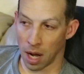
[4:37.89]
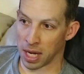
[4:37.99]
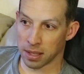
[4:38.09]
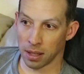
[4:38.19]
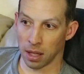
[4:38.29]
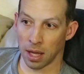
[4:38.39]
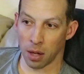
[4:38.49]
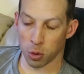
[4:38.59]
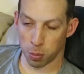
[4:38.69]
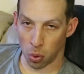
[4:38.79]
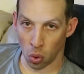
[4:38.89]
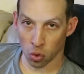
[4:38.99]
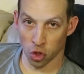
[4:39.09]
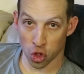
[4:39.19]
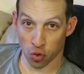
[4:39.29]
Basically like it was
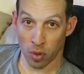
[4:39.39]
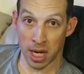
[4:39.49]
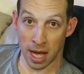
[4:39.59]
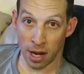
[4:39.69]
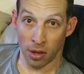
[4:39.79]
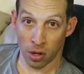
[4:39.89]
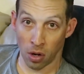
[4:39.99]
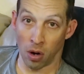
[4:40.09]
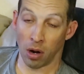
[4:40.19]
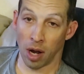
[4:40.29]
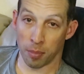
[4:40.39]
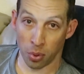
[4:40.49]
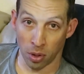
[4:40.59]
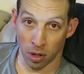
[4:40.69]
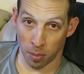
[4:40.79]
pulled straight out of the car and
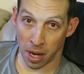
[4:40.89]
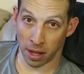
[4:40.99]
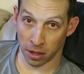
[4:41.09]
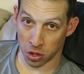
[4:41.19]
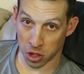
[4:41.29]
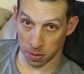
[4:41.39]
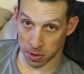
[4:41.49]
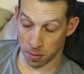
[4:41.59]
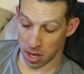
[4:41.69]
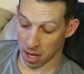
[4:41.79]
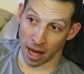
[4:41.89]
put on a pallet and shipped to me.